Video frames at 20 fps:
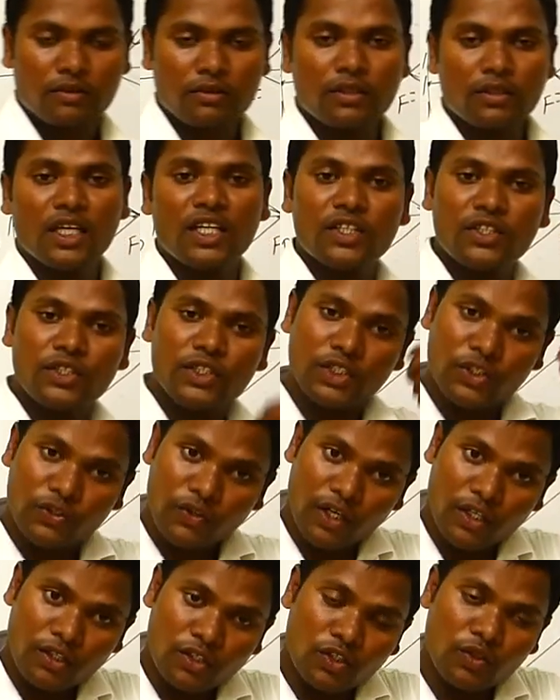then
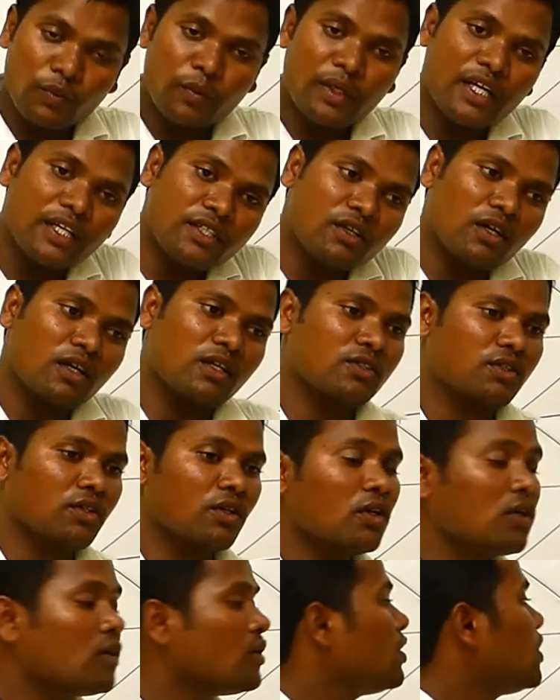your image
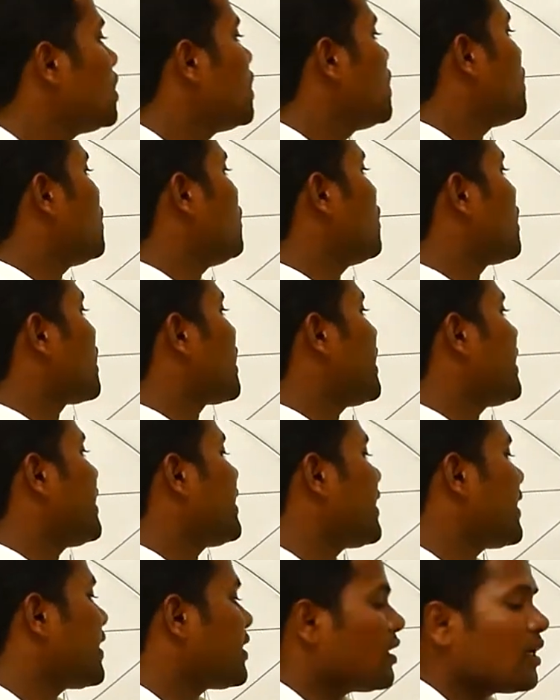also you are
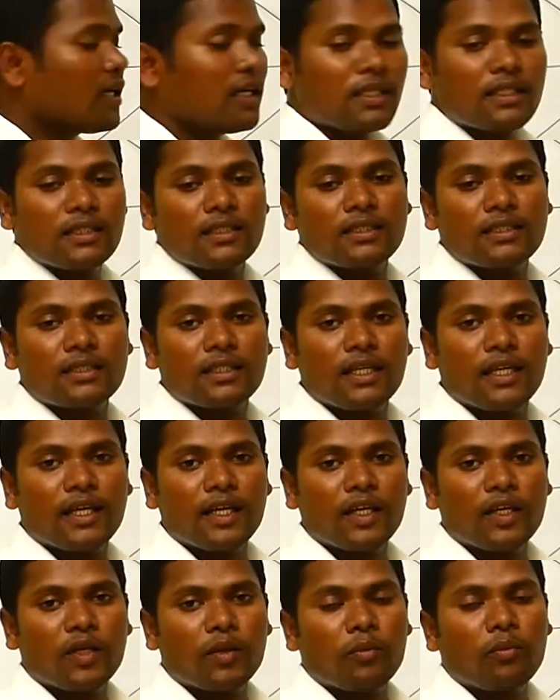getting at the
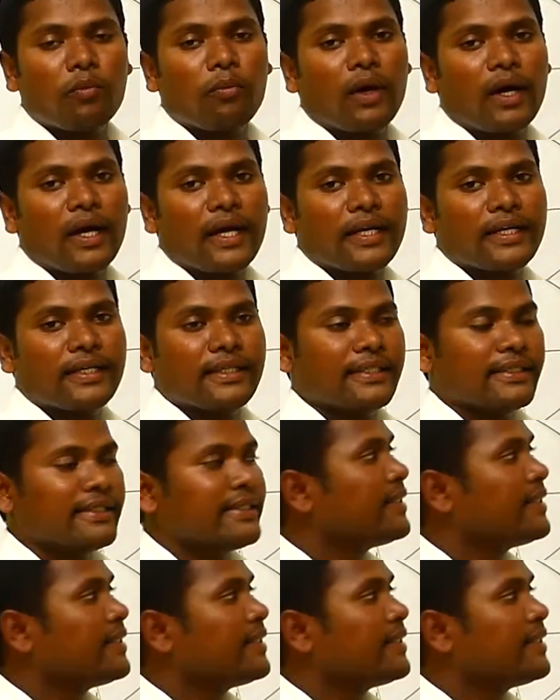same point.